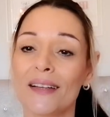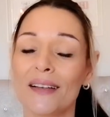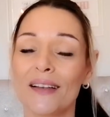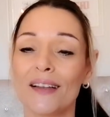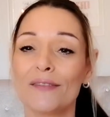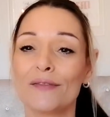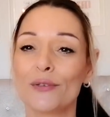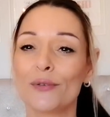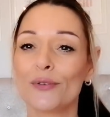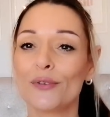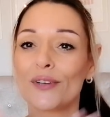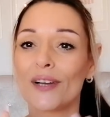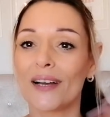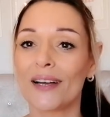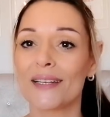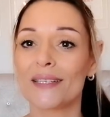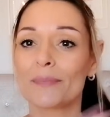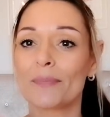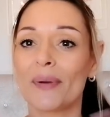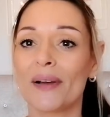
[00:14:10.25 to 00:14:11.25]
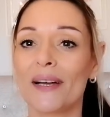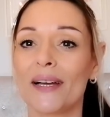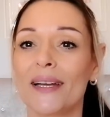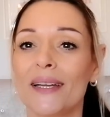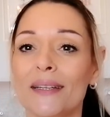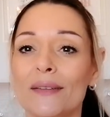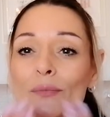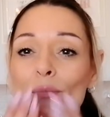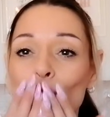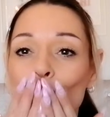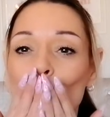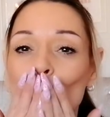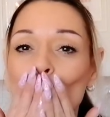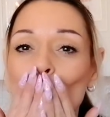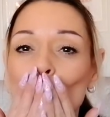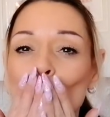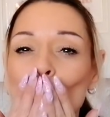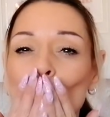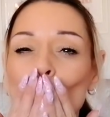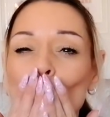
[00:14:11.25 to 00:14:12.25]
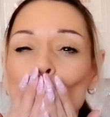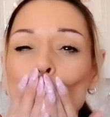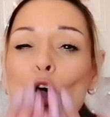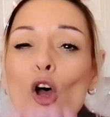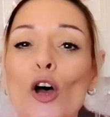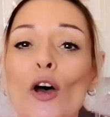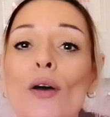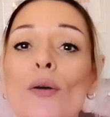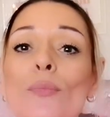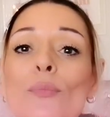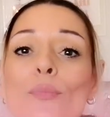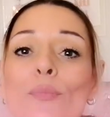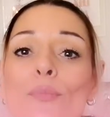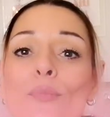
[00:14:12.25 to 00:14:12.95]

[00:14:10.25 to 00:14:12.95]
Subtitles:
Love you all guys, bye. Mwah.